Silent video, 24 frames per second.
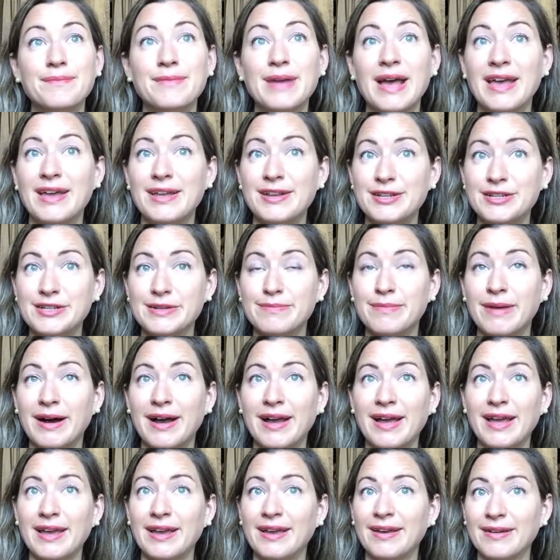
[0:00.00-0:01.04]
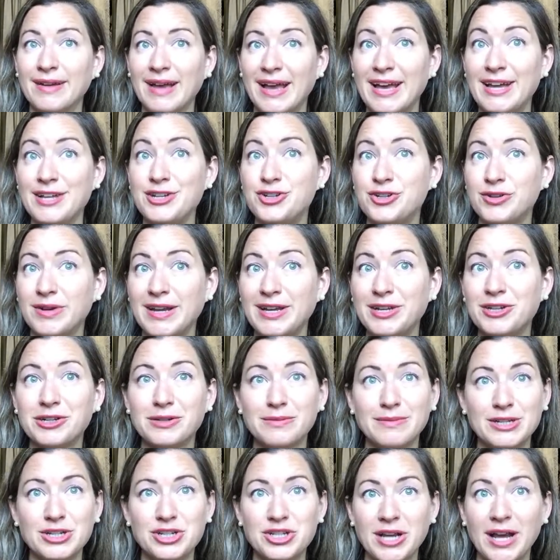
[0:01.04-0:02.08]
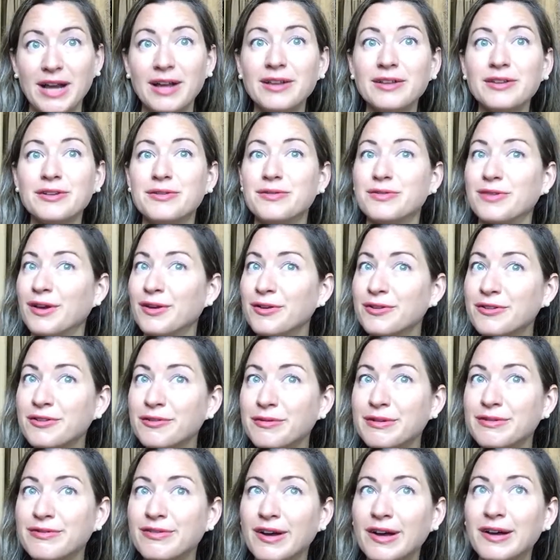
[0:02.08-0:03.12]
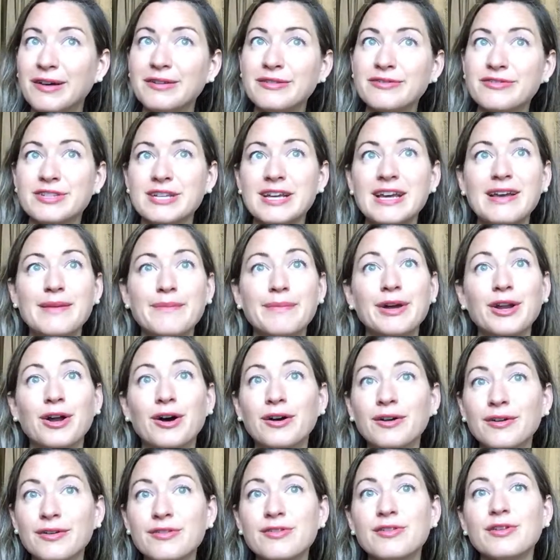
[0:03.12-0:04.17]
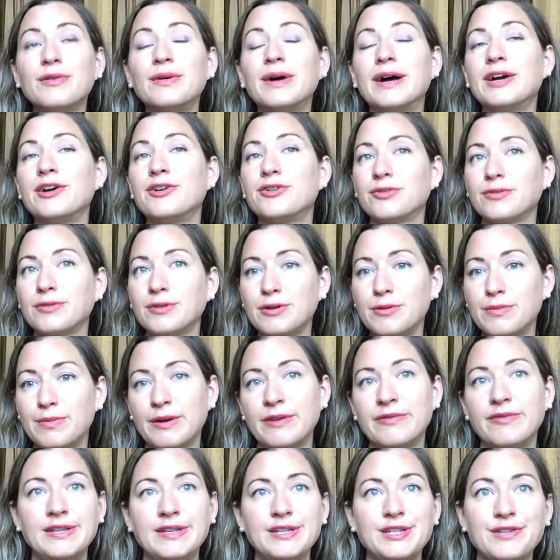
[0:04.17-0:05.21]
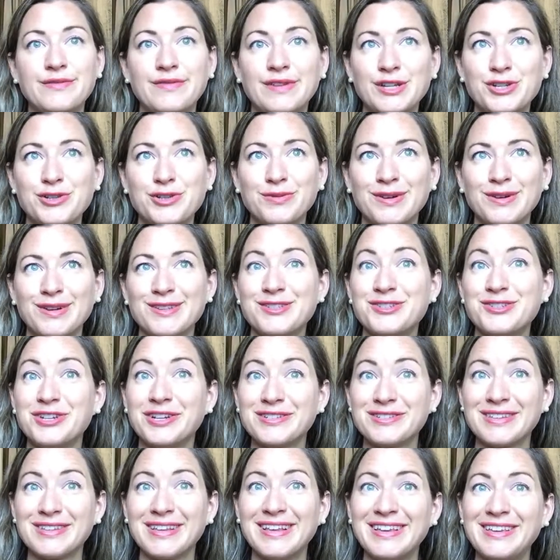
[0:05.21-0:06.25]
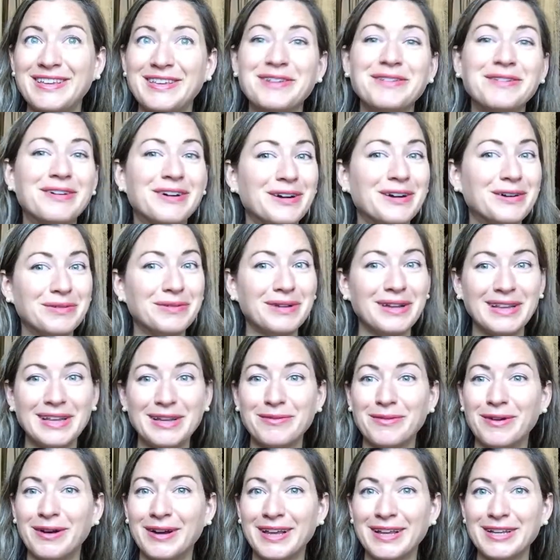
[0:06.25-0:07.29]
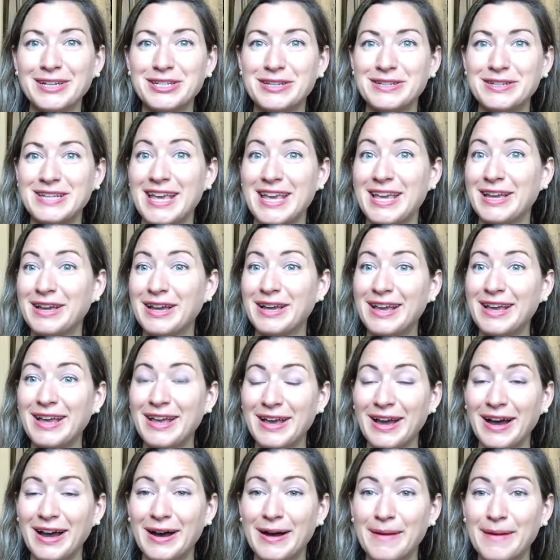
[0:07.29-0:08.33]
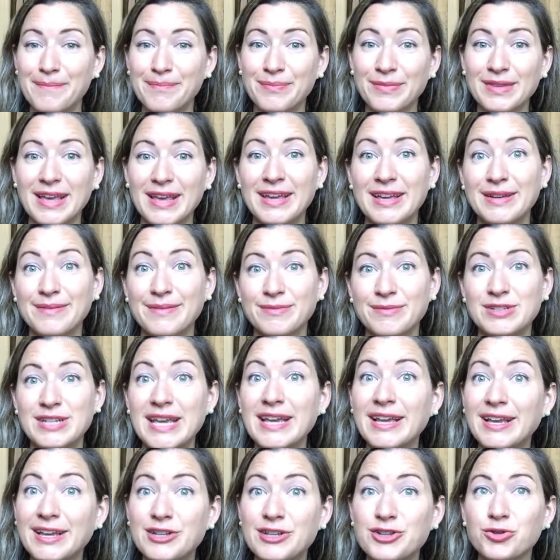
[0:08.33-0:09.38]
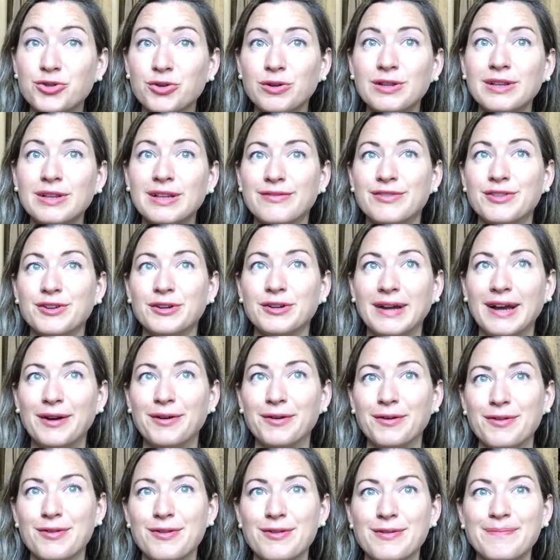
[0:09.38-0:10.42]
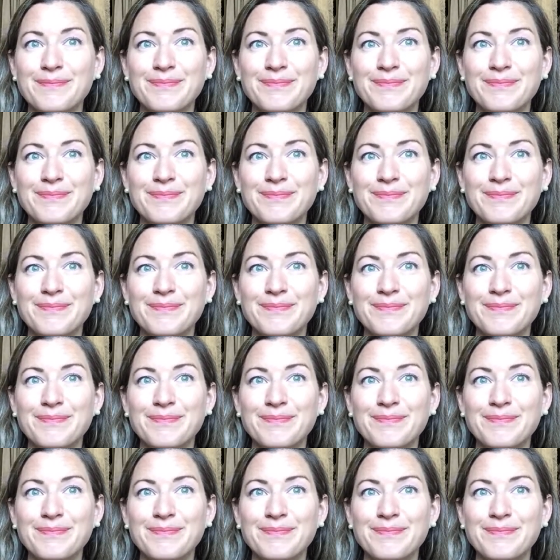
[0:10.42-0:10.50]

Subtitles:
and my head trainer, Michelle, who's also involved, but also a group of individuals just like you who are really wanting to take control of their health.